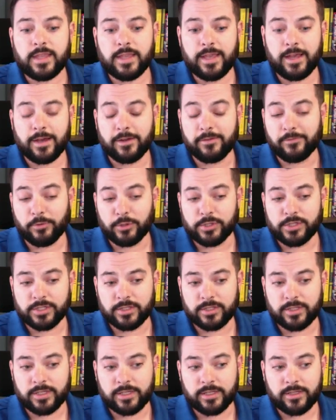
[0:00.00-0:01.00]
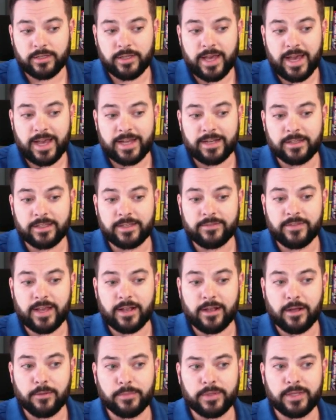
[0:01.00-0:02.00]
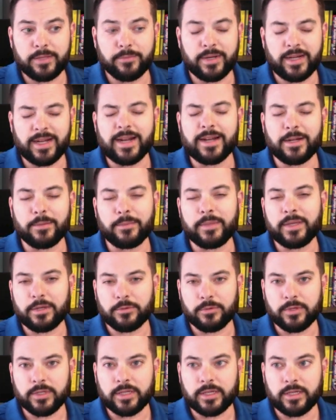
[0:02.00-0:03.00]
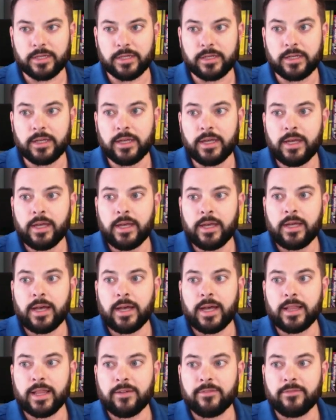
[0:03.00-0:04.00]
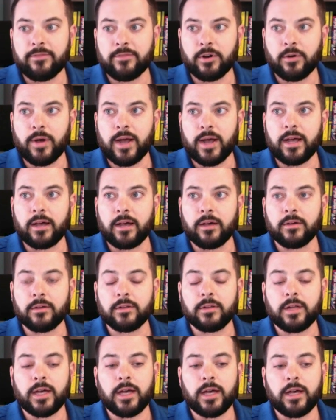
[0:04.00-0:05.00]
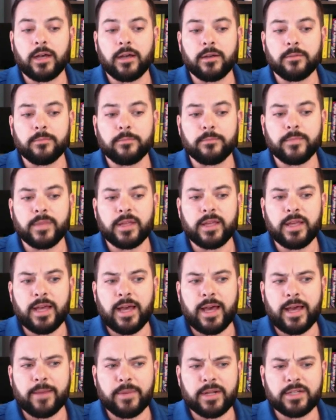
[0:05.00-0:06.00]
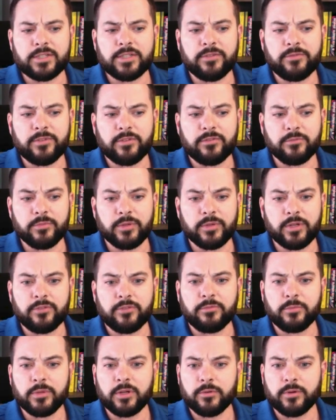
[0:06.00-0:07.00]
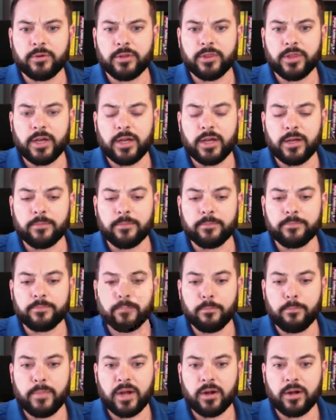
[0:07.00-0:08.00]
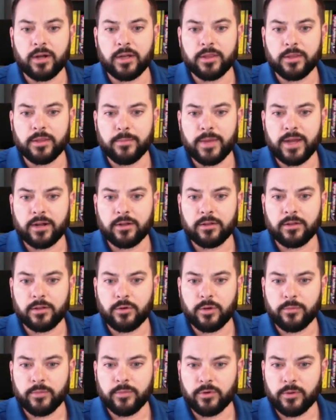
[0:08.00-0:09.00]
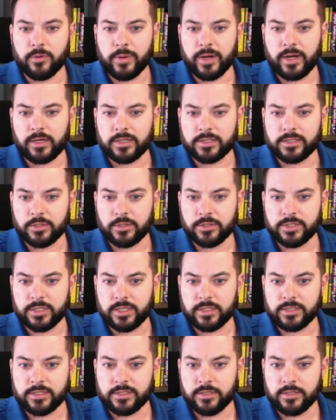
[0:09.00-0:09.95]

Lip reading: Unfortunately, had to leave that company, but it ended up being really good. I left for a while. I'm not sure if you're familiar. You're familiar with Mira, the Medical Equipment Repair Associates?